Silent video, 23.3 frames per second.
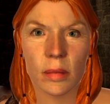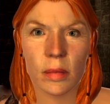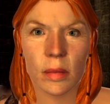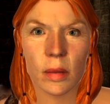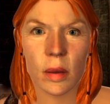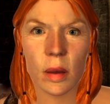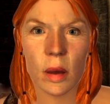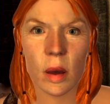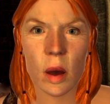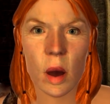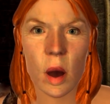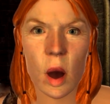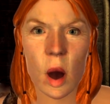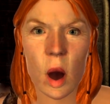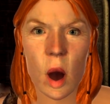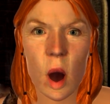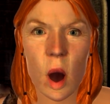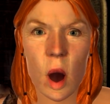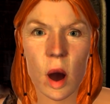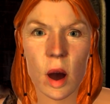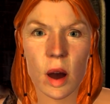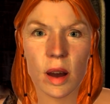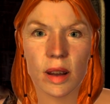Uh huh.
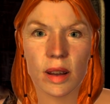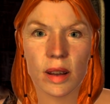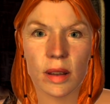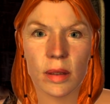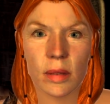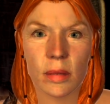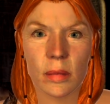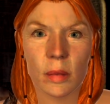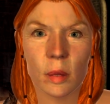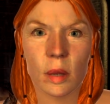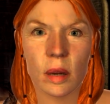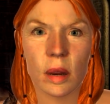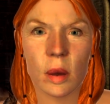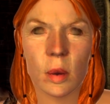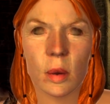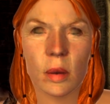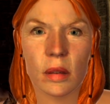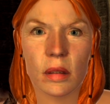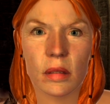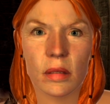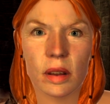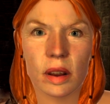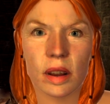Oh, I do
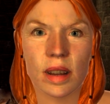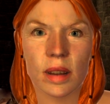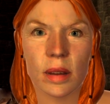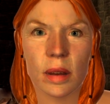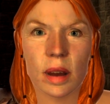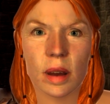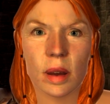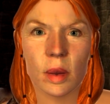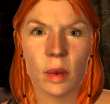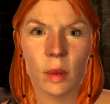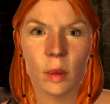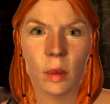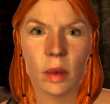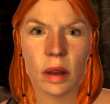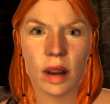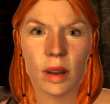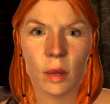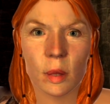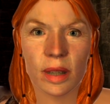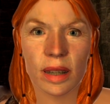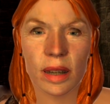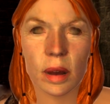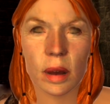long for the day when
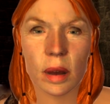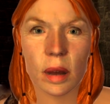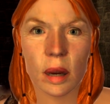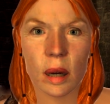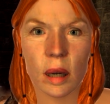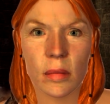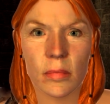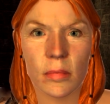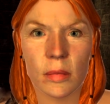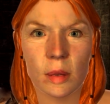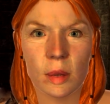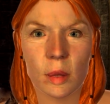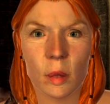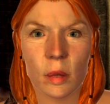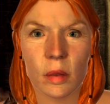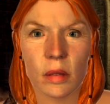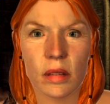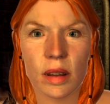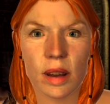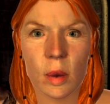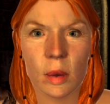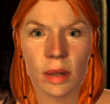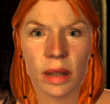you can
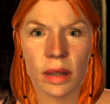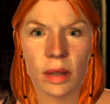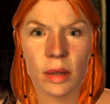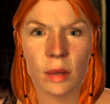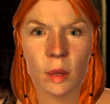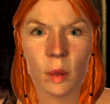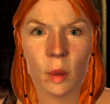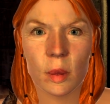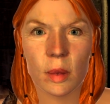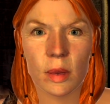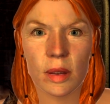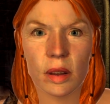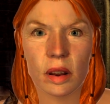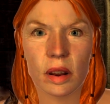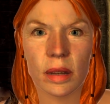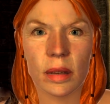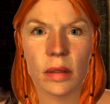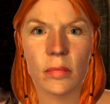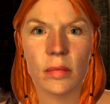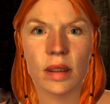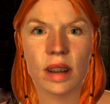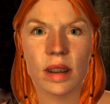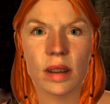prove your true worth
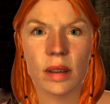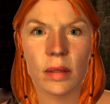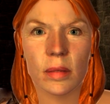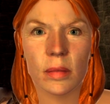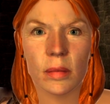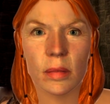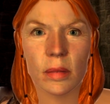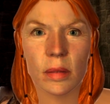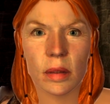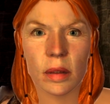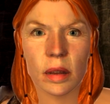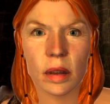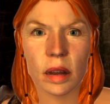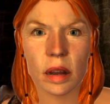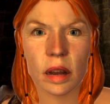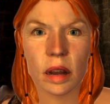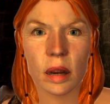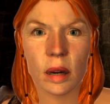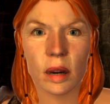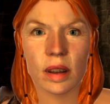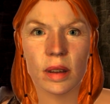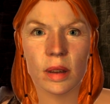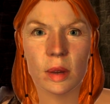to me
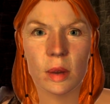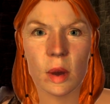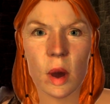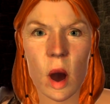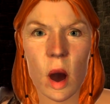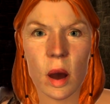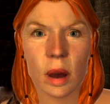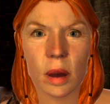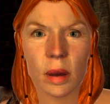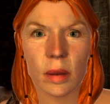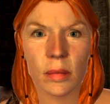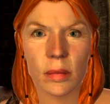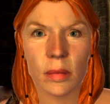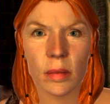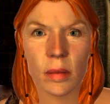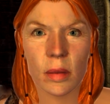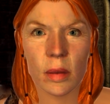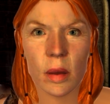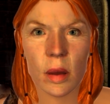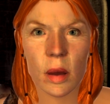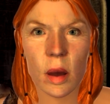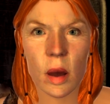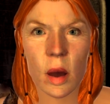in the arena.
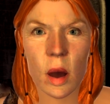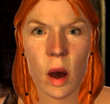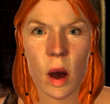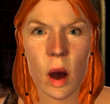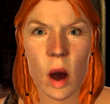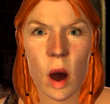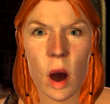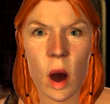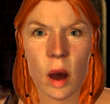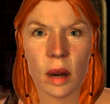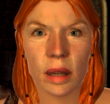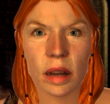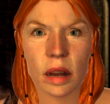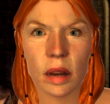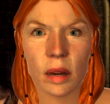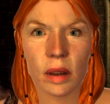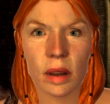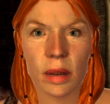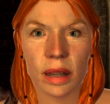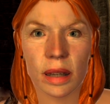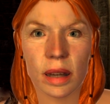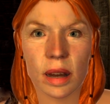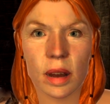Until
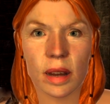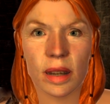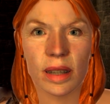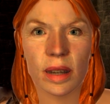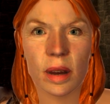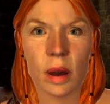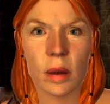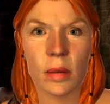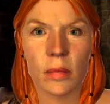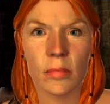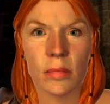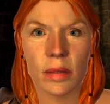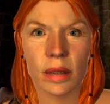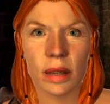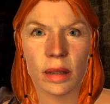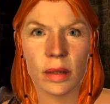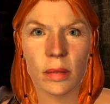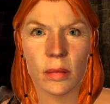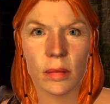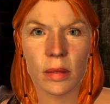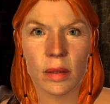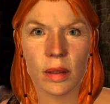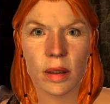that day comes,
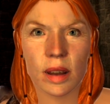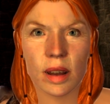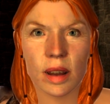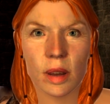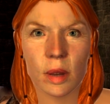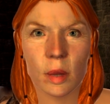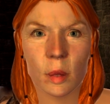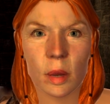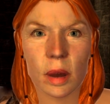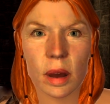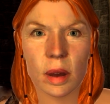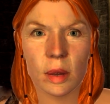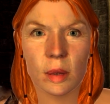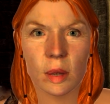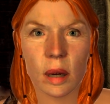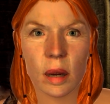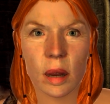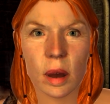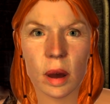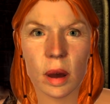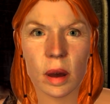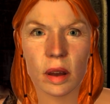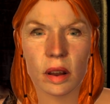you are
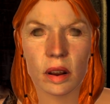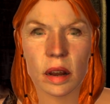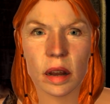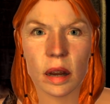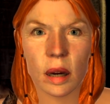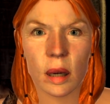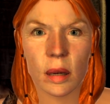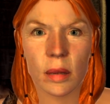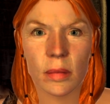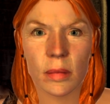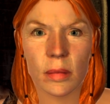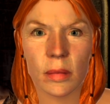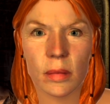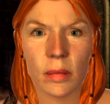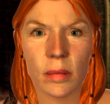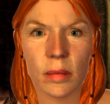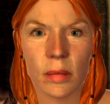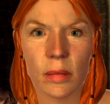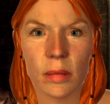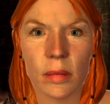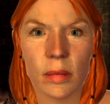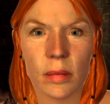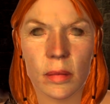nothing. Ah,
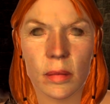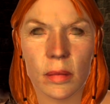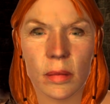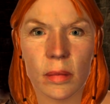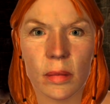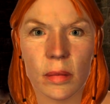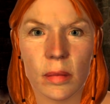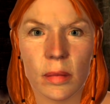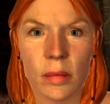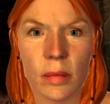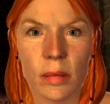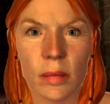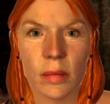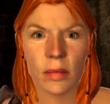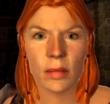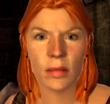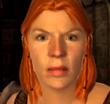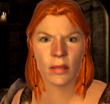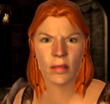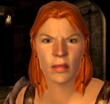but your tone shifted